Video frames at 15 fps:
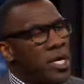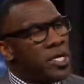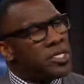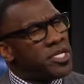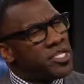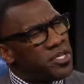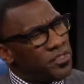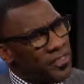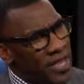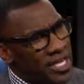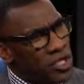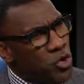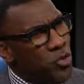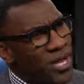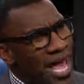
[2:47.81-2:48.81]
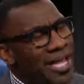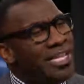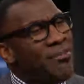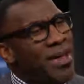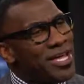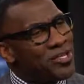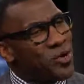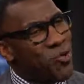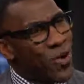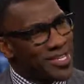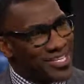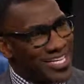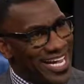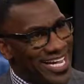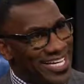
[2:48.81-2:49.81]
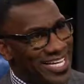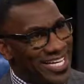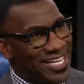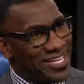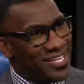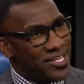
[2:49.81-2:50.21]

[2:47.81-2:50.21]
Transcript: Did you think you would have, let me ask you a question, KD.